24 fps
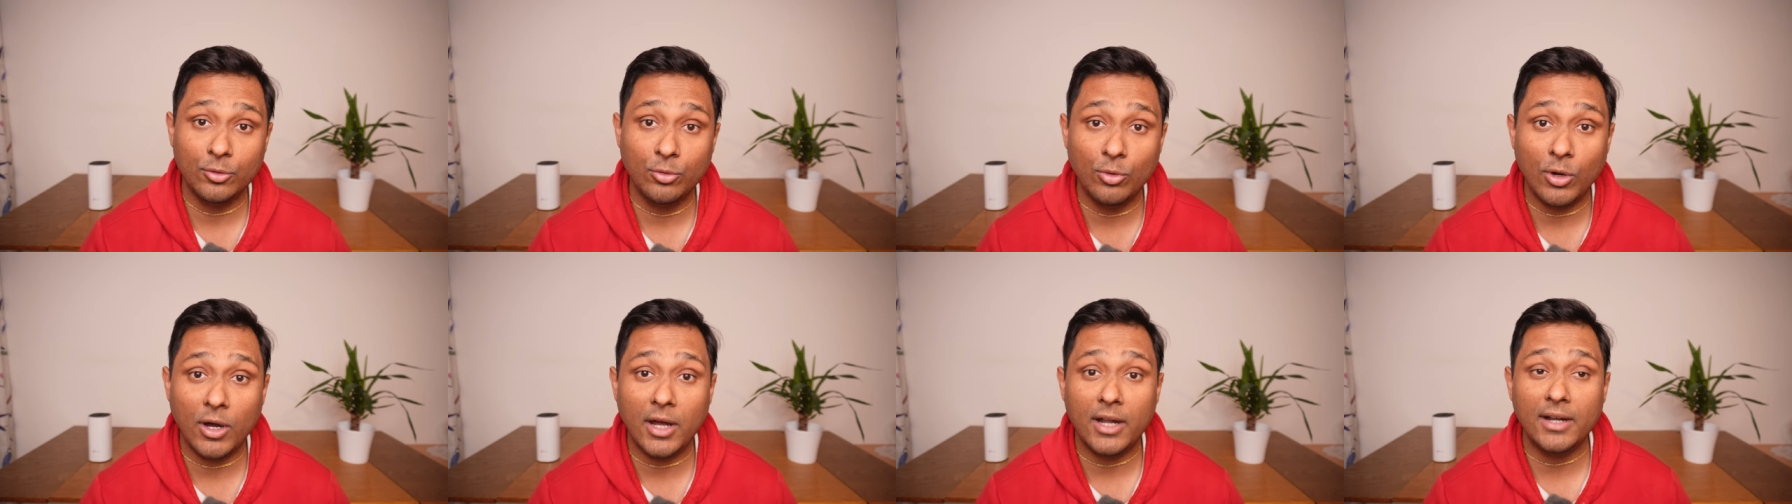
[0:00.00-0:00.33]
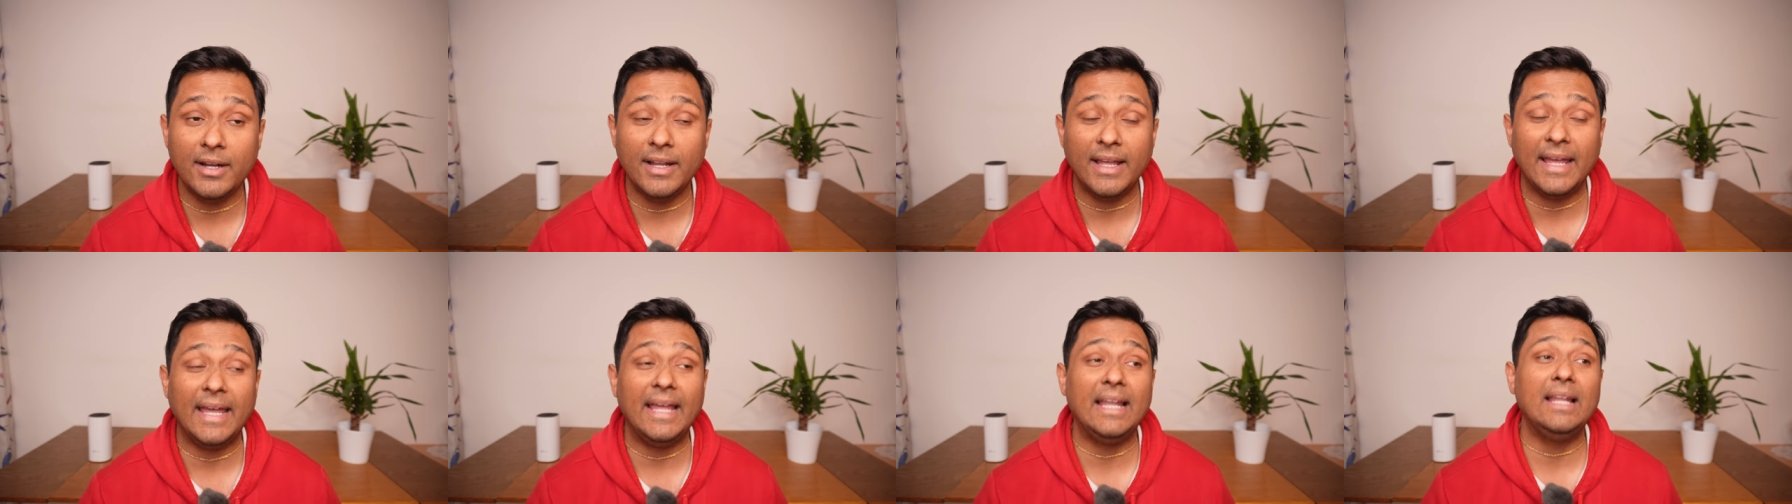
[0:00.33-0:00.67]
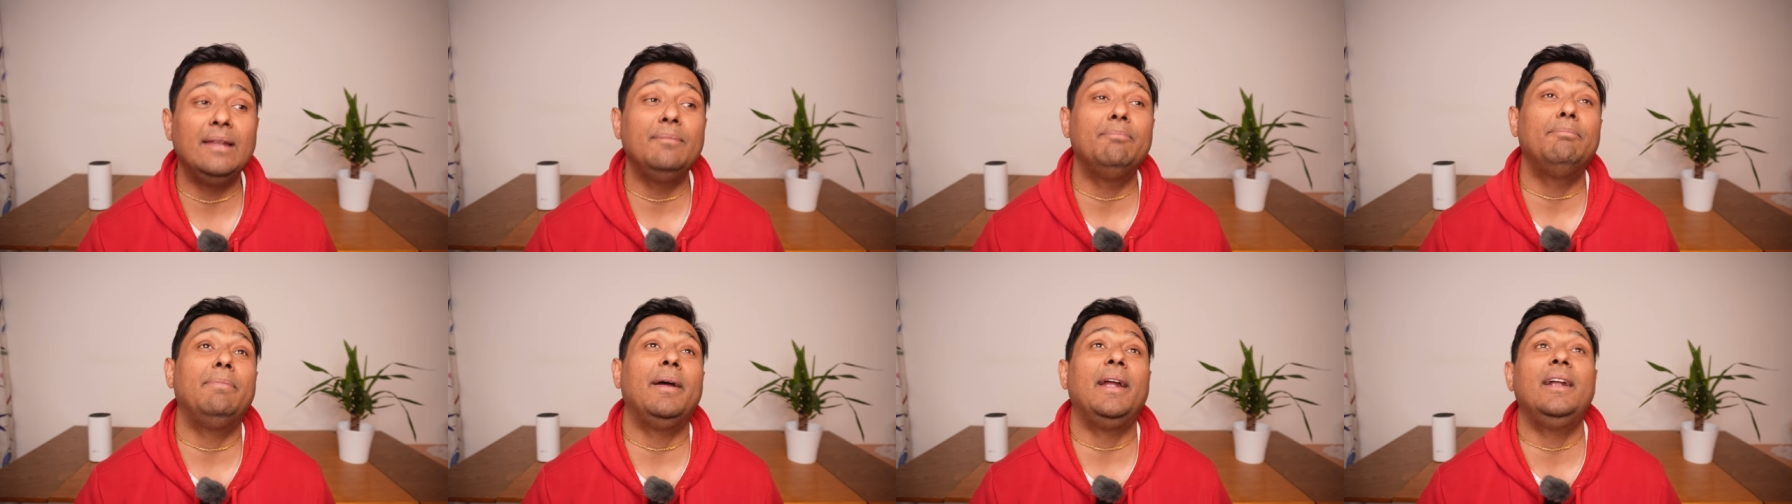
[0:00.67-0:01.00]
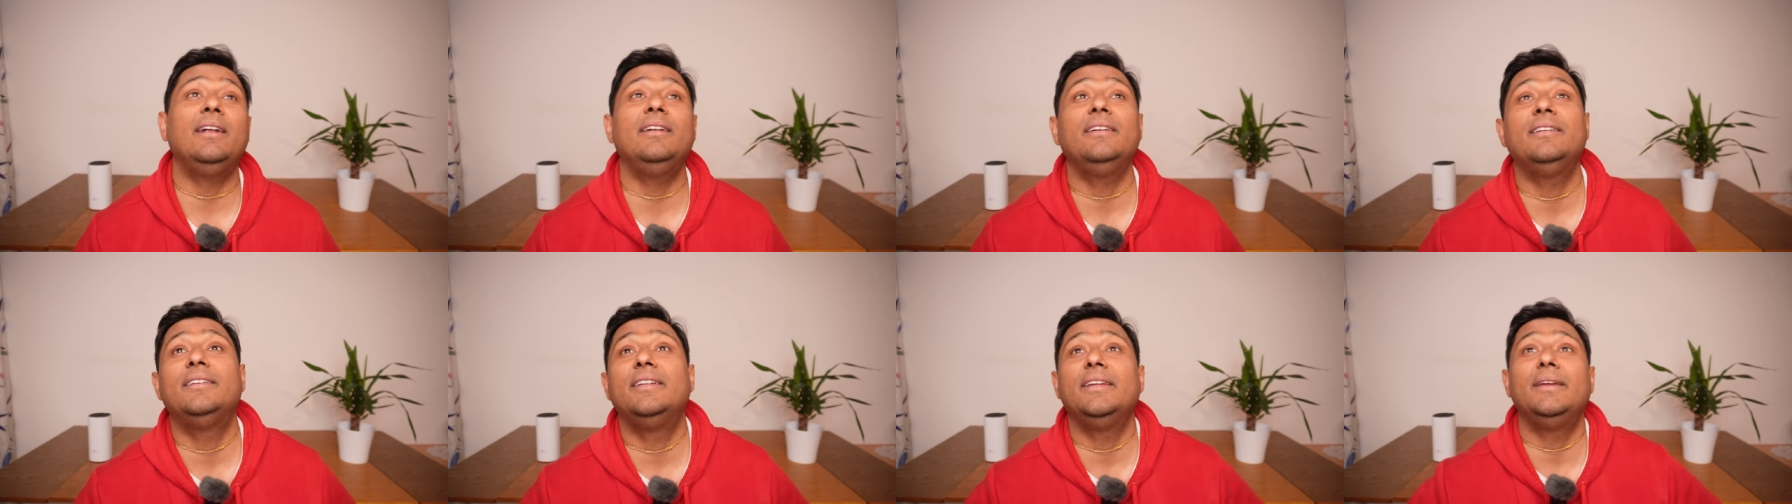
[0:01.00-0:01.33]
who are
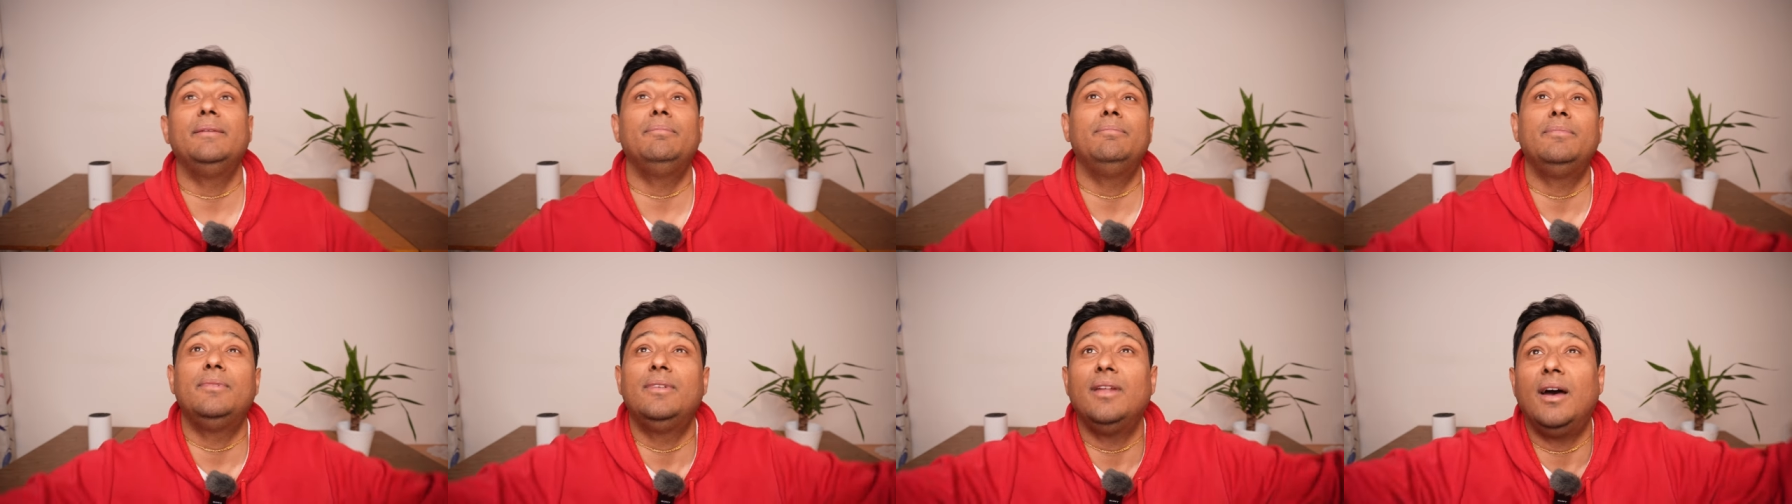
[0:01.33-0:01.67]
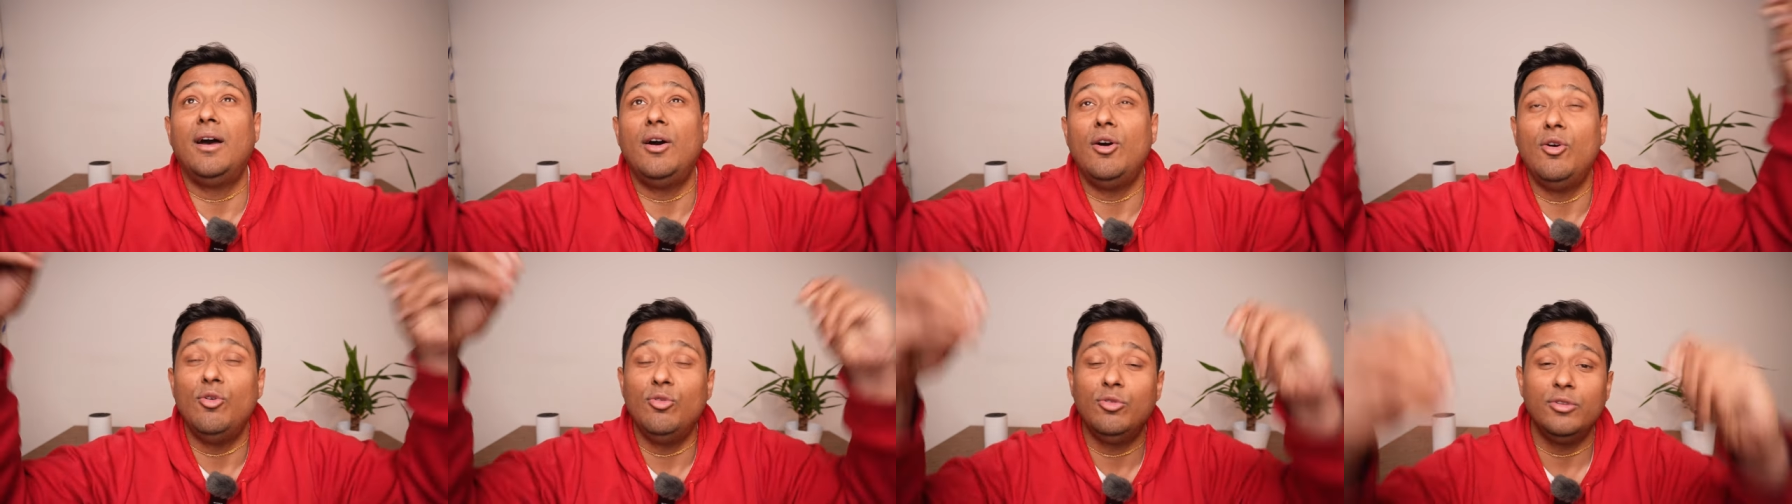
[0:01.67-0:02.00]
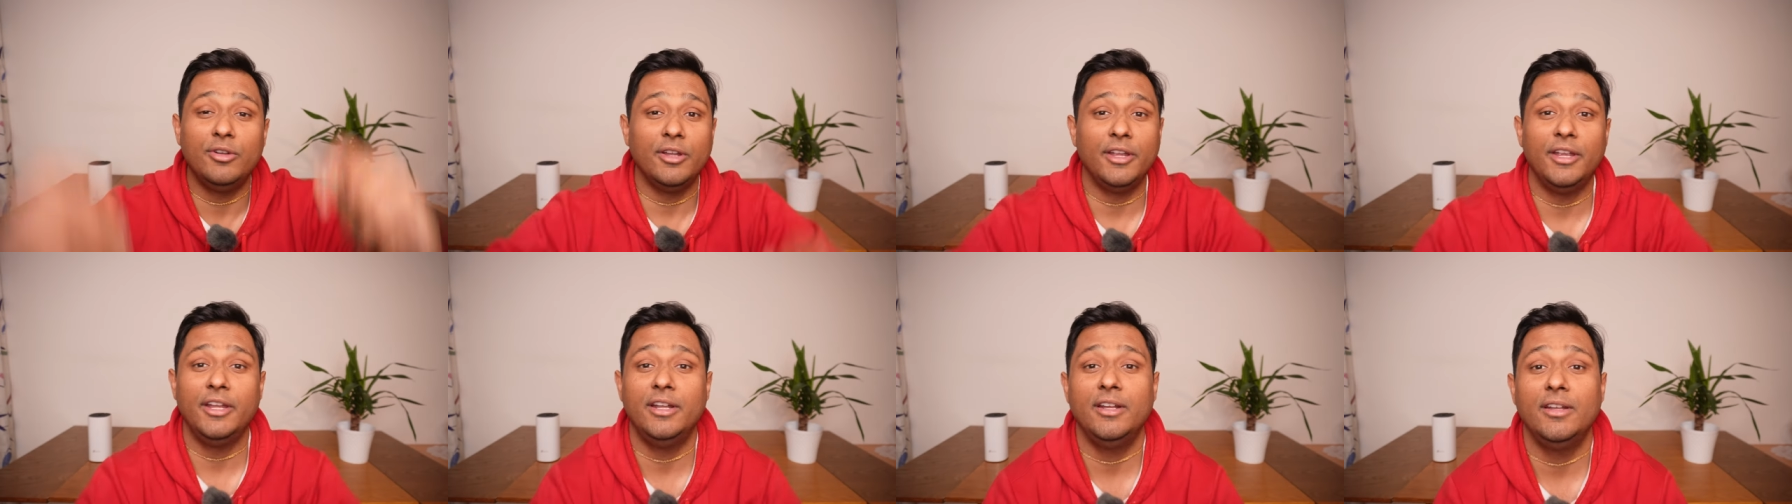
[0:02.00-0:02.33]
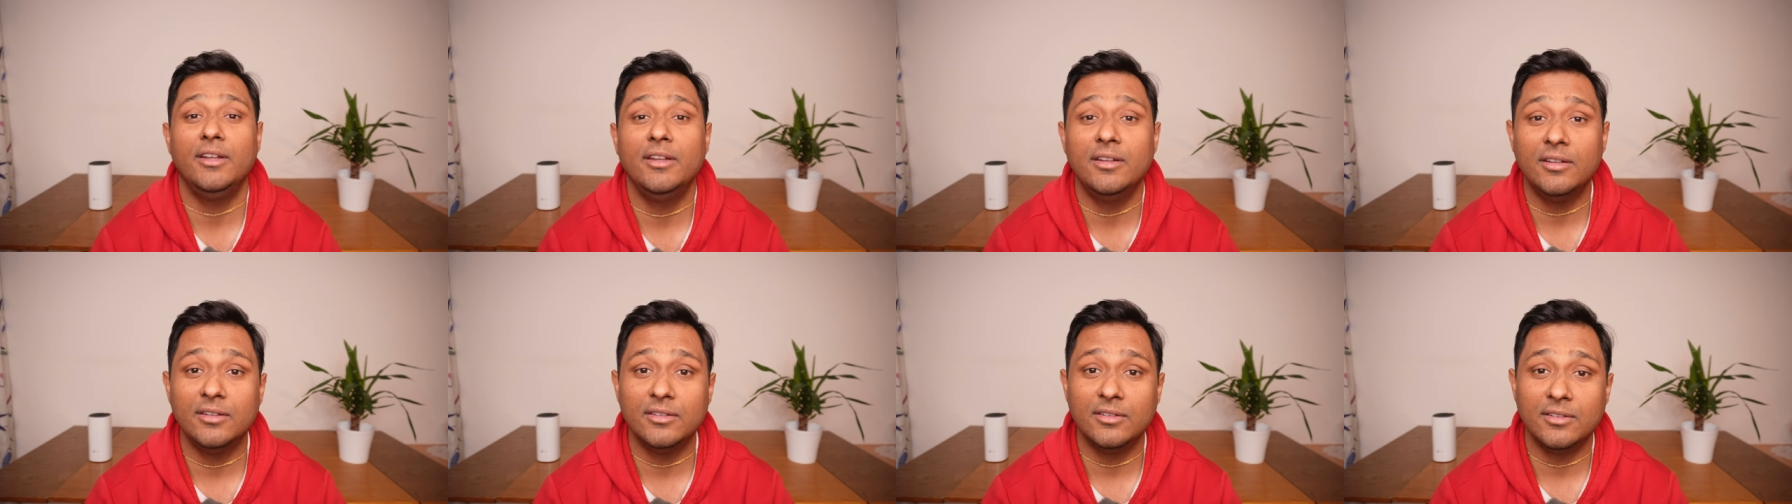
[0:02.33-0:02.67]
hell-bent deep down
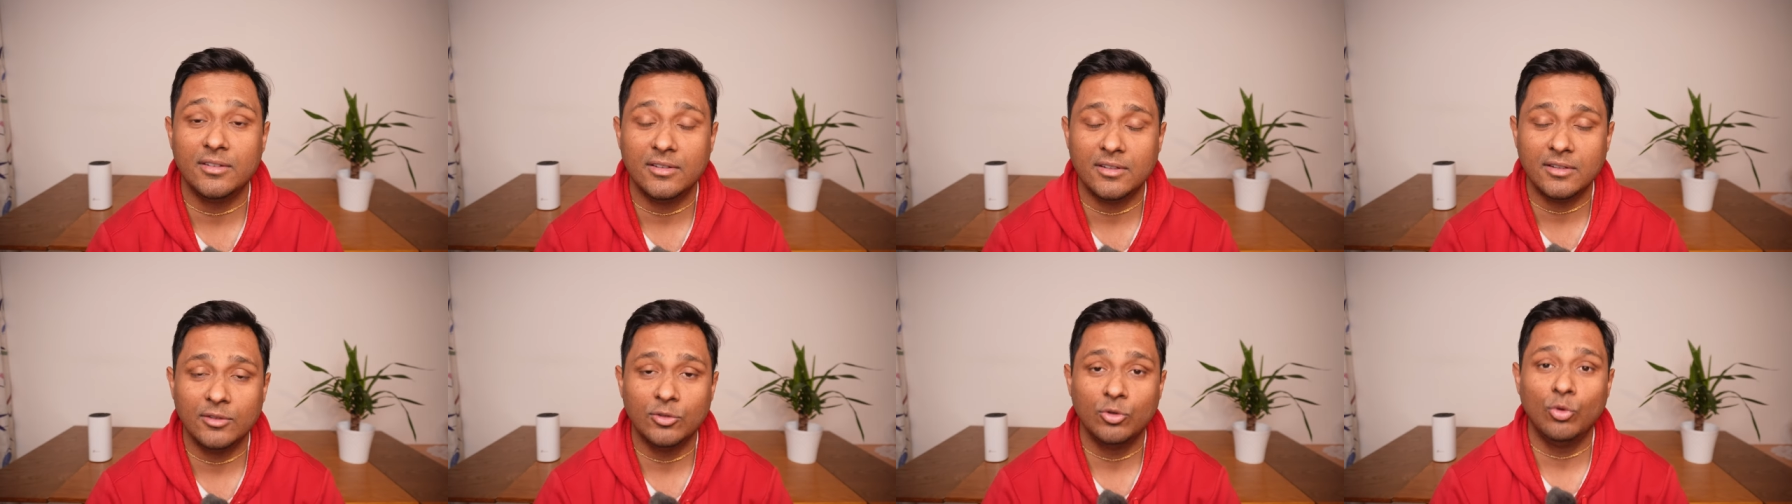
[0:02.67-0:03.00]
in,